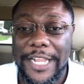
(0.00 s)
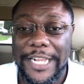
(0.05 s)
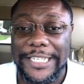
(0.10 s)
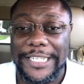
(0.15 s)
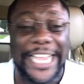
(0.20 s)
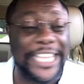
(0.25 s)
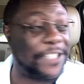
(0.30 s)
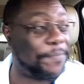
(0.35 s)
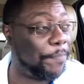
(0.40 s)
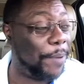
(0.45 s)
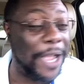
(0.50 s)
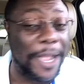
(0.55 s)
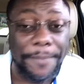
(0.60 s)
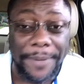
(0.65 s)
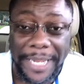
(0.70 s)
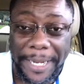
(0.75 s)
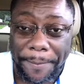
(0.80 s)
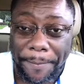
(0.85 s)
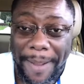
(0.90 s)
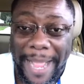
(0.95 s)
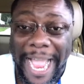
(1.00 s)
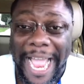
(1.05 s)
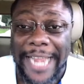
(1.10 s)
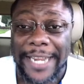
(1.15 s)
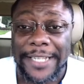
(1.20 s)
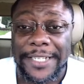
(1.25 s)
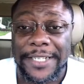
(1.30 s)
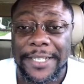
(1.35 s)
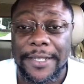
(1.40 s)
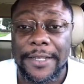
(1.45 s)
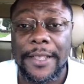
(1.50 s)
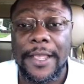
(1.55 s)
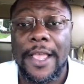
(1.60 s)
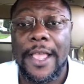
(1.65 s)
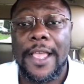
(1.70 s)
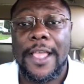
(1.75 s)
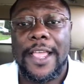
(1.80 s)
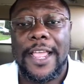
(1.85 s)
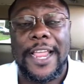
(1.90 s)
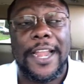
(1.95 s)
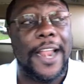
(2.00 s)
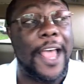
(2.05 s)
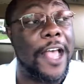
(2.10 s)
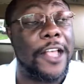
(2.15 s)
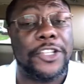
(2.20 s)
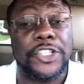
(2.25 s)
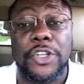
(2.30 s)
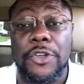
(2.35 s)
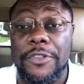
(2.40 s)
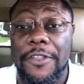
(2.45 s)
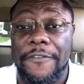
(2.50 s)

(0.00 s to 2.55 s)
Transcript: That's public policy. And also